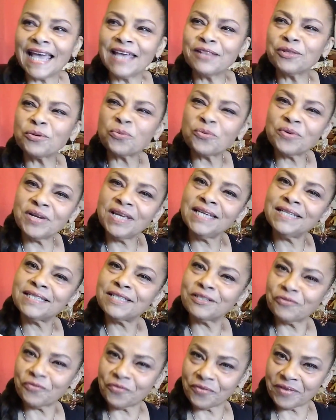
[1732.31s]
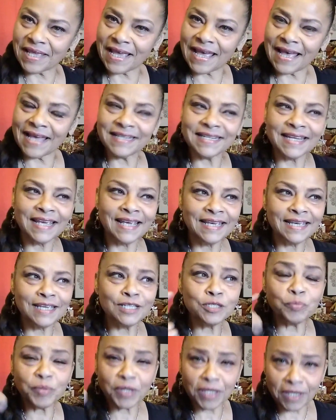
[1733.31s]
And the reason for that
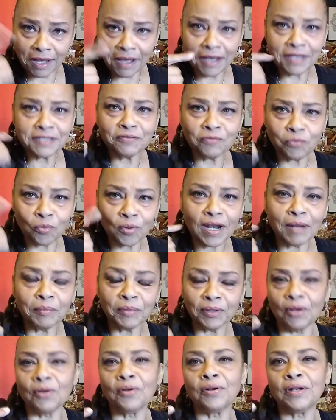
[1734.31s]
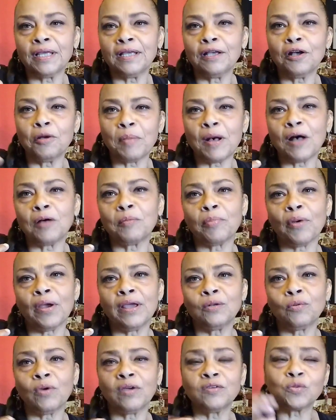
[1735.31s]
is because of what I'm learning about
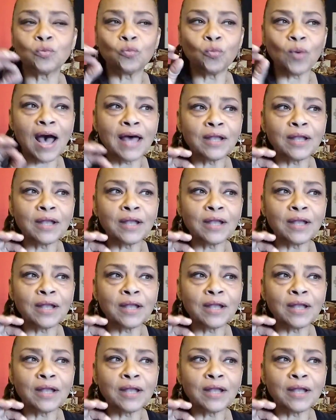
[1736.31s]
brainwaves.